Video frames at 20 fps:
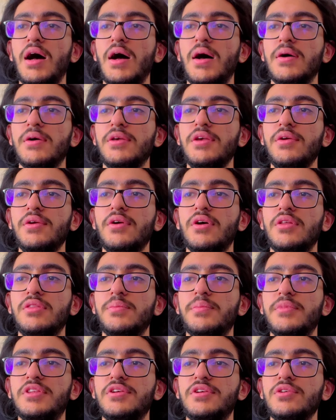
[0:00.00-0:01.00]
here on
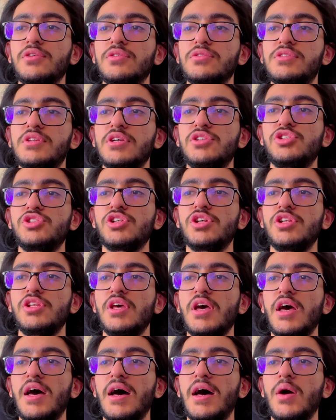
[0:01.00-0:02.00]
the materials
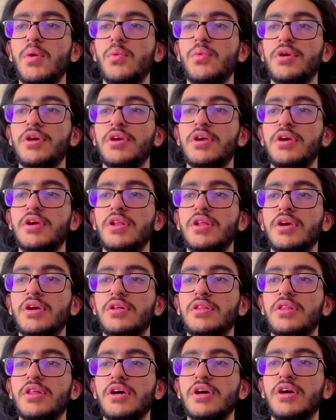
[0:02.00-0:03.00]
section, we're gonna
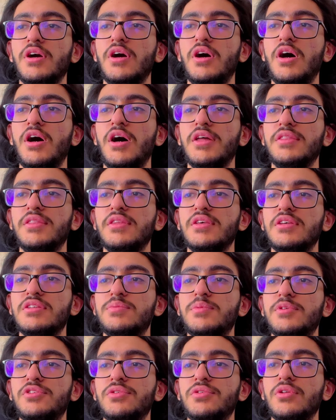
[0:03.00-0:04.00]
click on
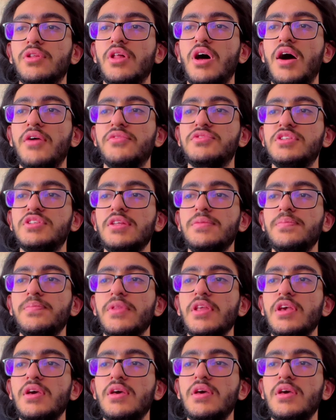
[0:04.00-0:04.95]
this material offset.